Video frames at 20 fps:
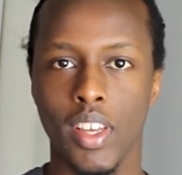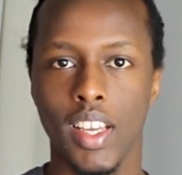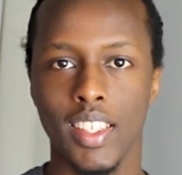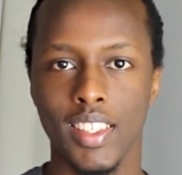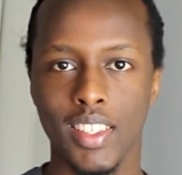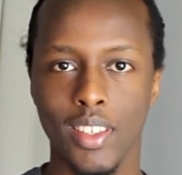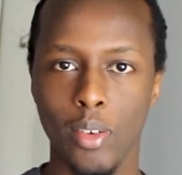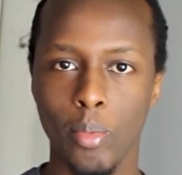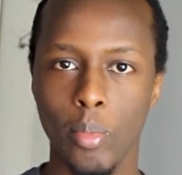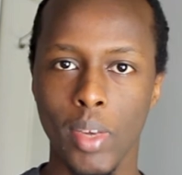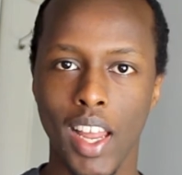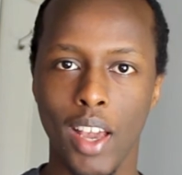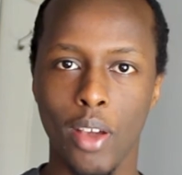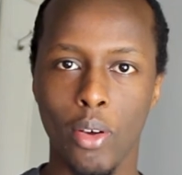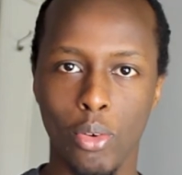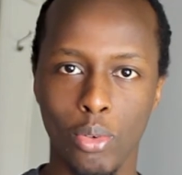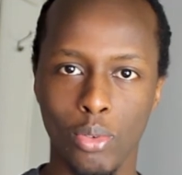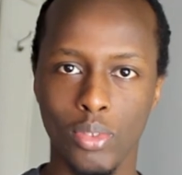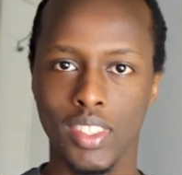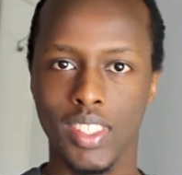It's going to be like
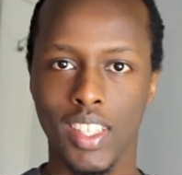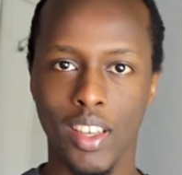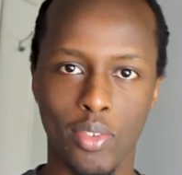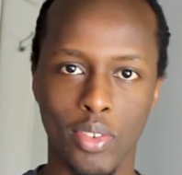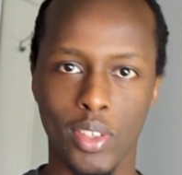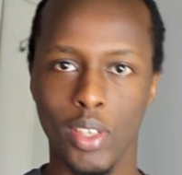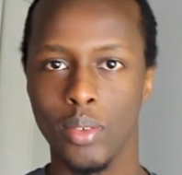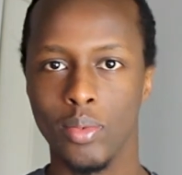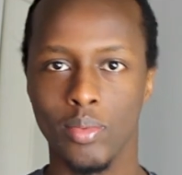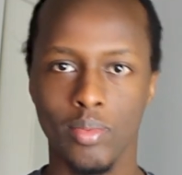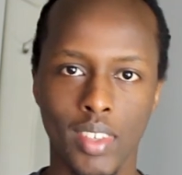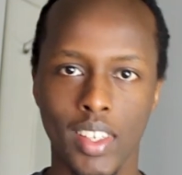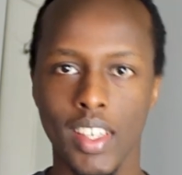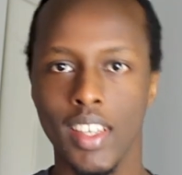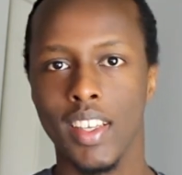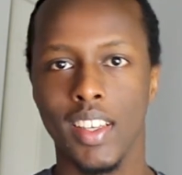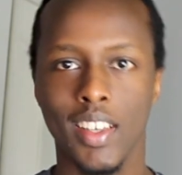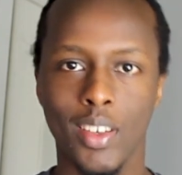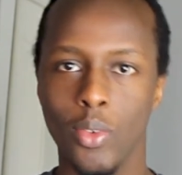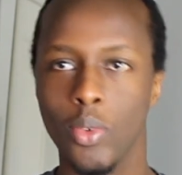cool stuff, you
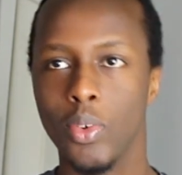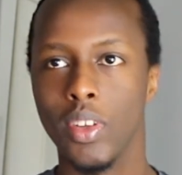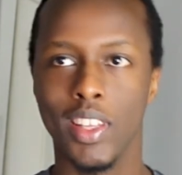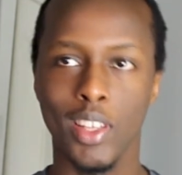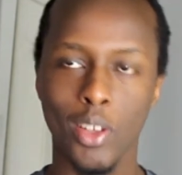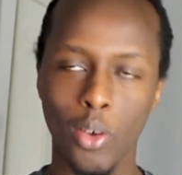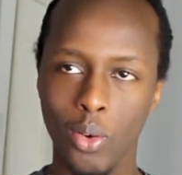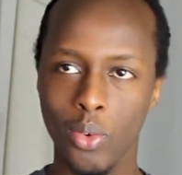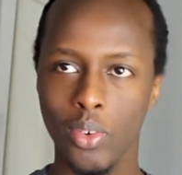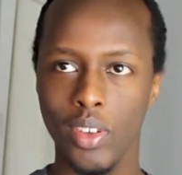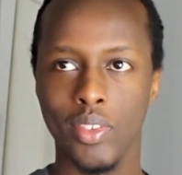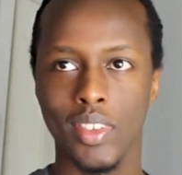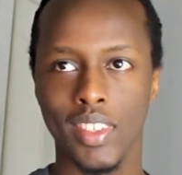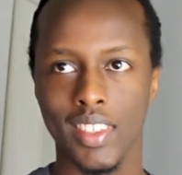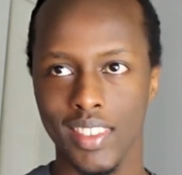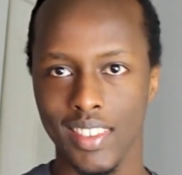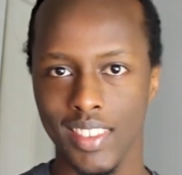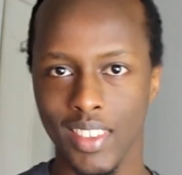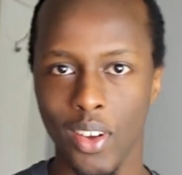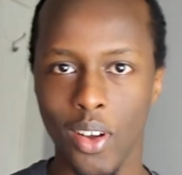know, with no
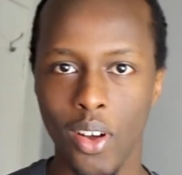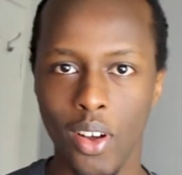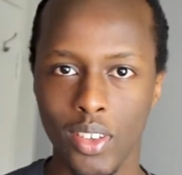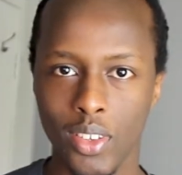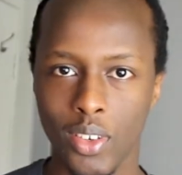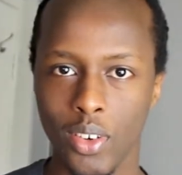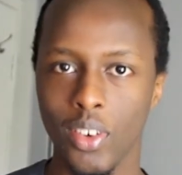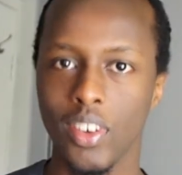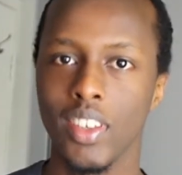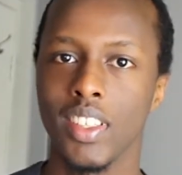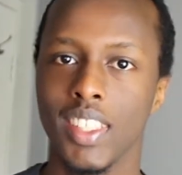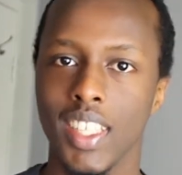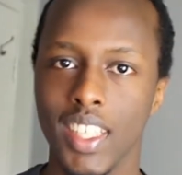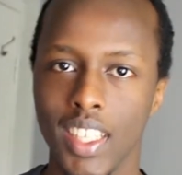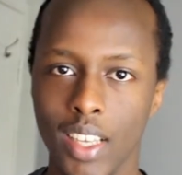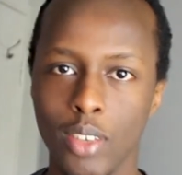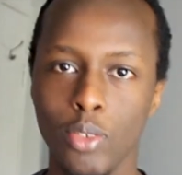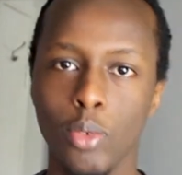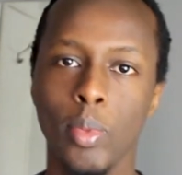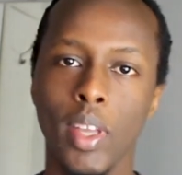even God or G.
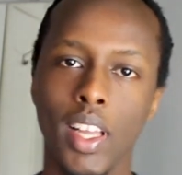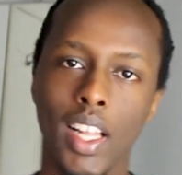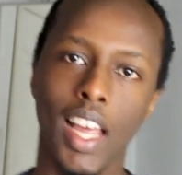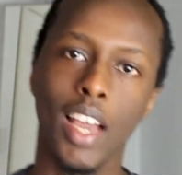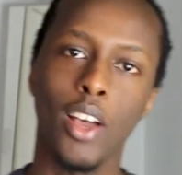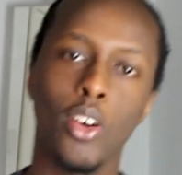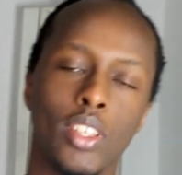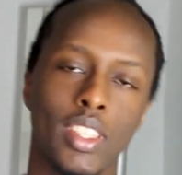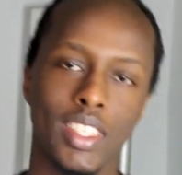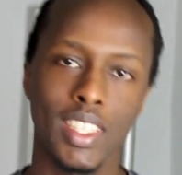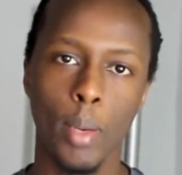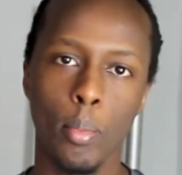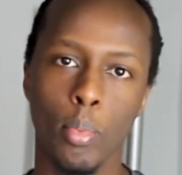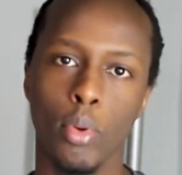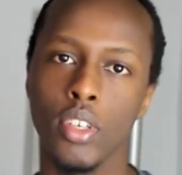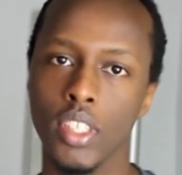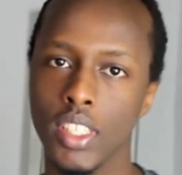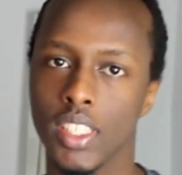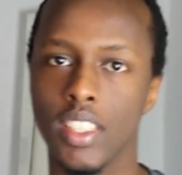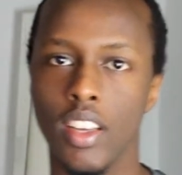It will be like
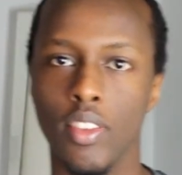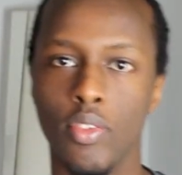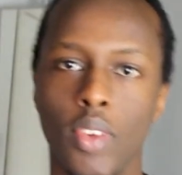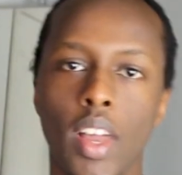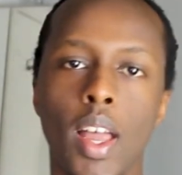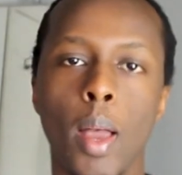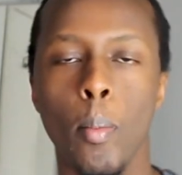contemporary stuff.